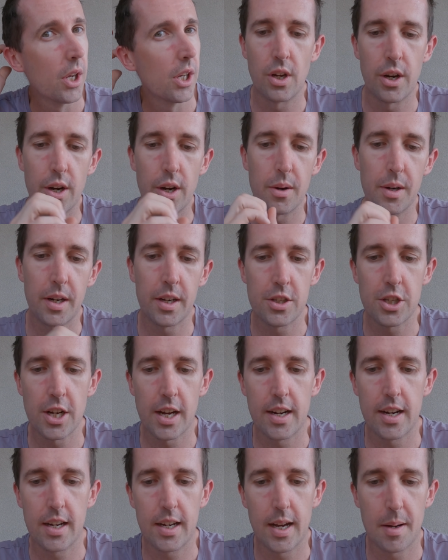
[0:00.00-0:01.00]
So I'm going to
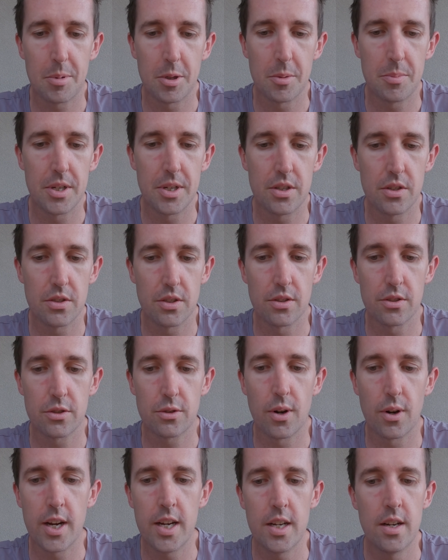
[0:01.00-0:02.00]
chuck a couple of pictures on
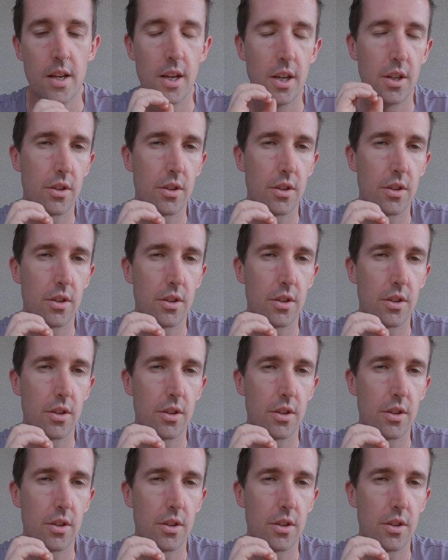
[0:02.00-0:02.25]
screen